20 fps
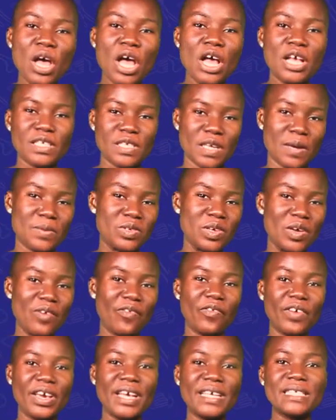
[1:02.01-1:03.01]

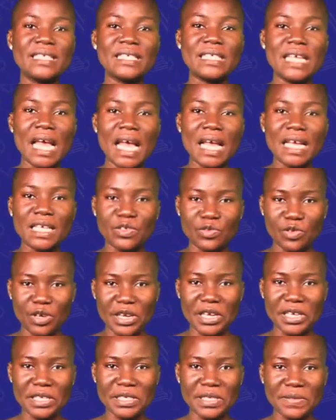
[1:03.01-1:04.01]
subsurface
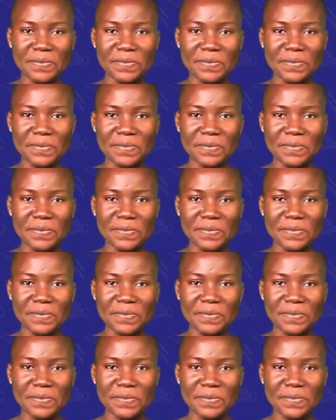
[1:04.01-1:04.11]
drainage.